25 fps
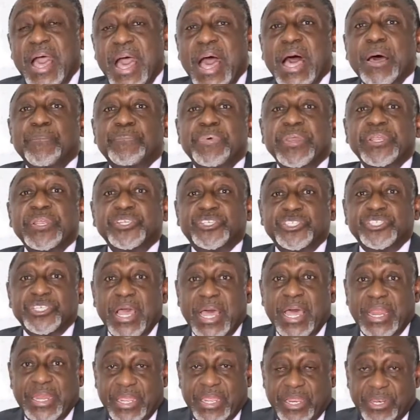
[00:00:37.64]
are being
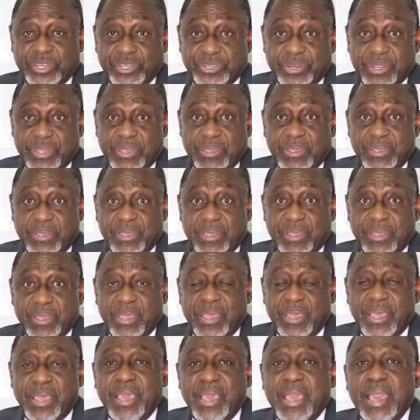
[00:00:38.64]
challenged,
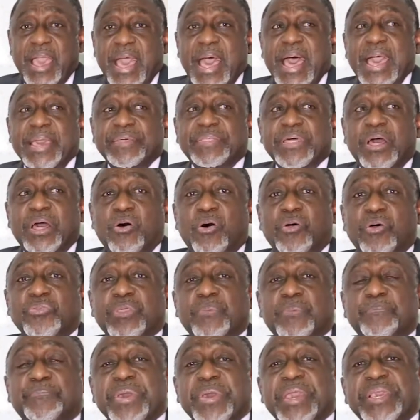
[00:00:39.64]
either on
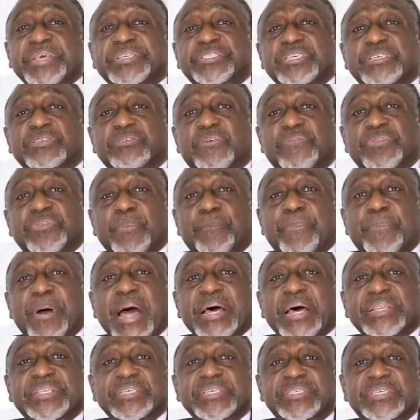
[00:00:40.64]
the basis of the
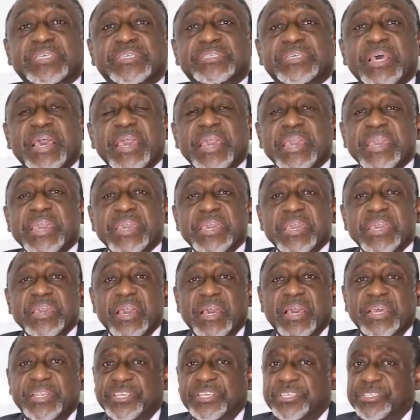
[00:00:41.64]
parties saying
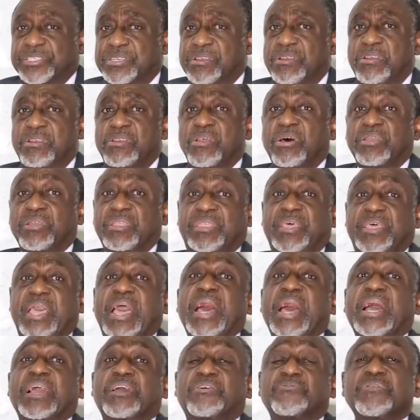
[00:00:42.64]
it is not their
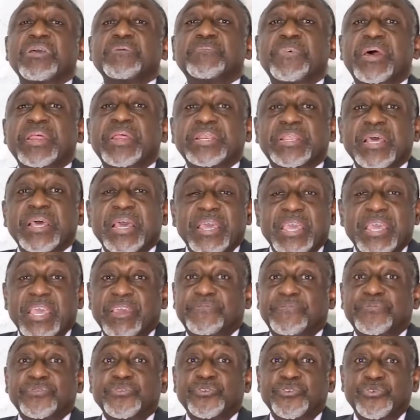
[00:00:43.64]
agreement,
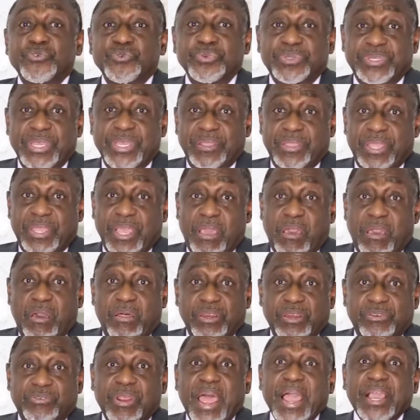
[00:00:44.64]
even using the
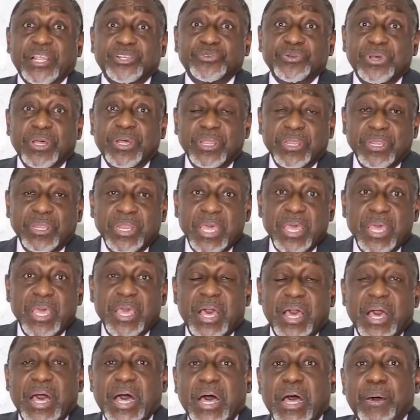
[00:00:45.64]
contractual
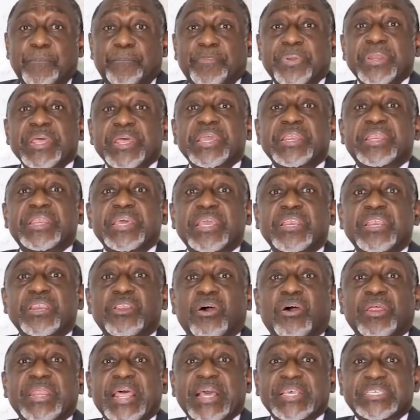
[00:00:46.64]
pleading
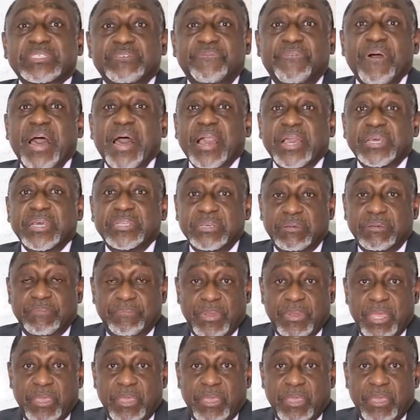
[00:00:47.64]
non est factum